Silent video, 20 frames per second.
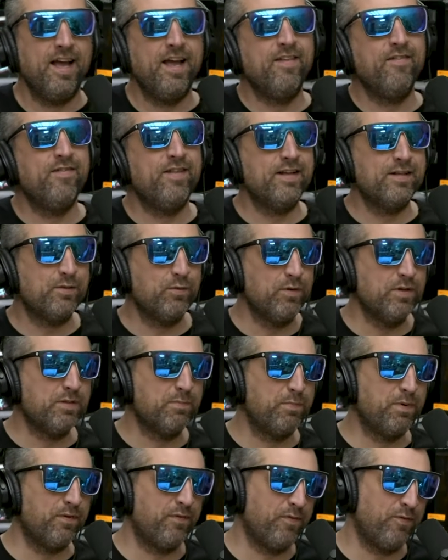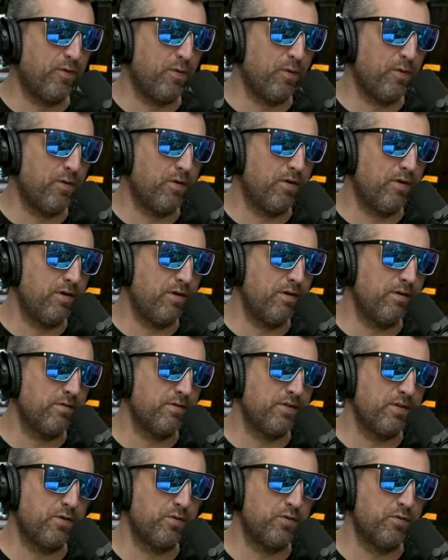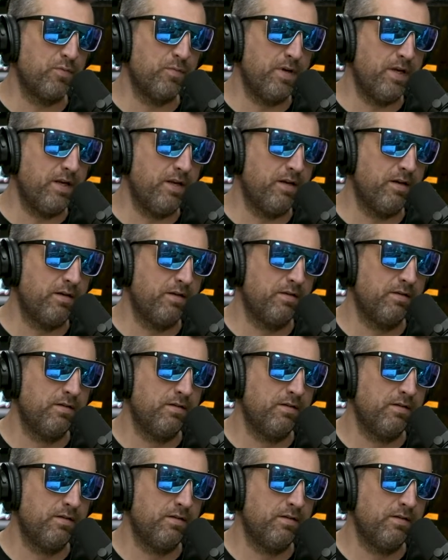And this was before social media.